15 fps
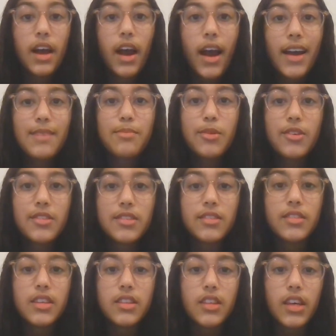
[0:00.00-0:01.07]
I
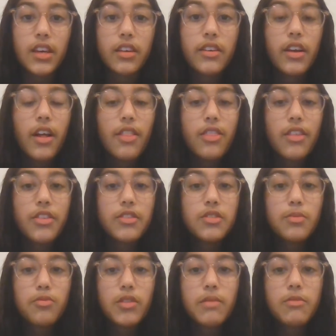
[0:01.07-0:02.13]
personally think that the
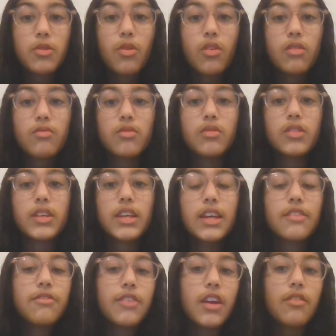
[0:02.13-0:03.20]
Supreme Court ruling
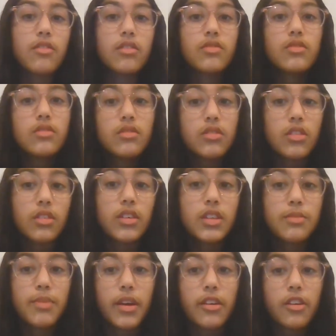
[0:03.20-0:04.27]
in favor of Google
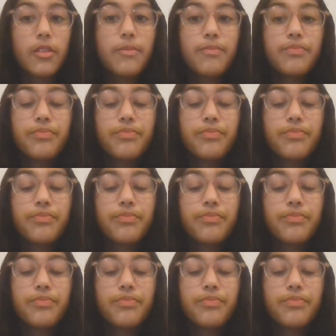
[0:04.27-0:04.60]
is better.